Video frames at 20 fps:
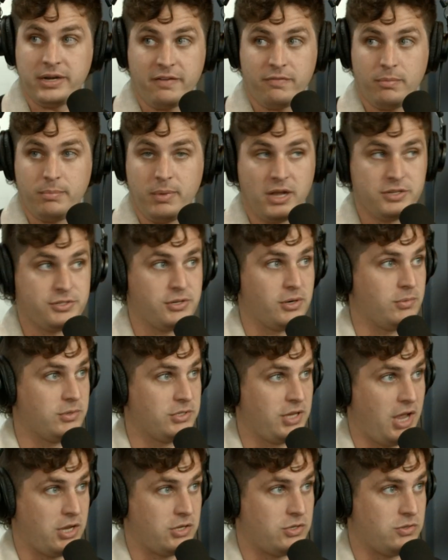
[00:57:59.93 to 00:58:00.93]
have a buzzer. It was
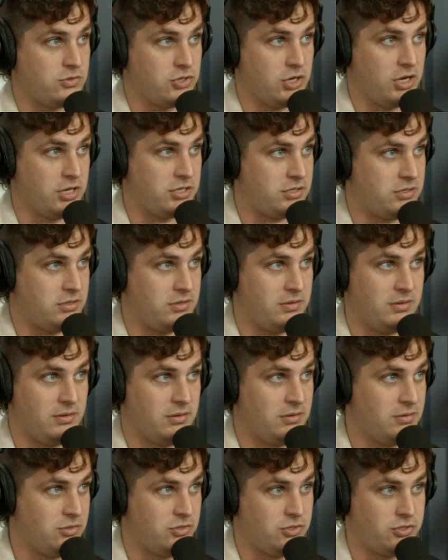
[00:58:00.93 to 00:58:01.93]
like just
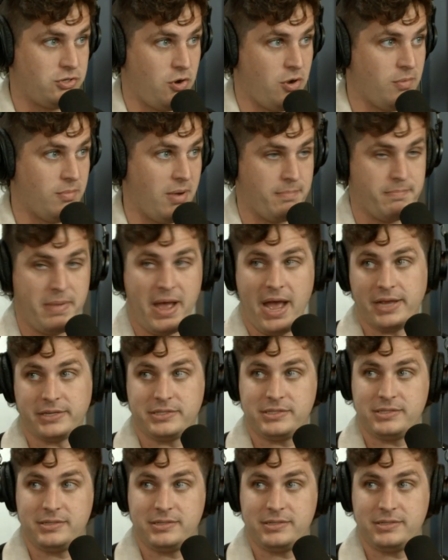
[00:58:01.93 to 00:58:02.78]
doing my best.